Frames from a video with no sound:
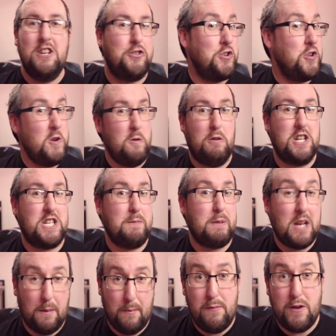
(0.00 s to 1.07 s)
Do you want to
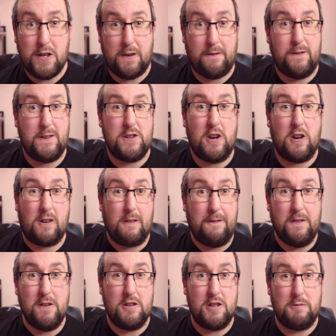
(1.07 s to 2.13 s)
become a music
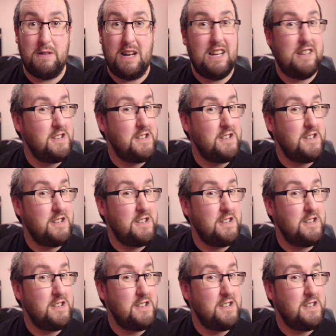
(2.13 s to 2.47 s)
photographer as well,